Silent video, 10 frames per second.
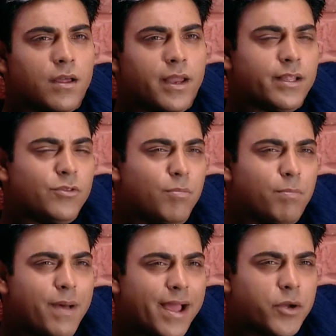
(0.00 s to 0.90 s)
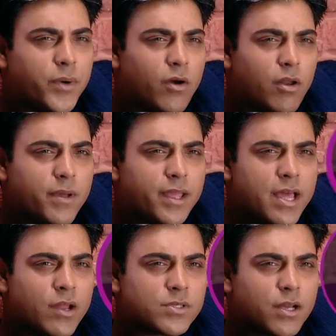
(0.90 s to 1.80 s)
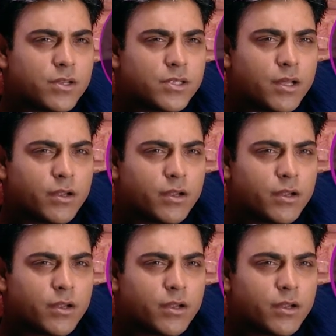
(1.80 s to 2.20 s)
But what are you going to announce in the reception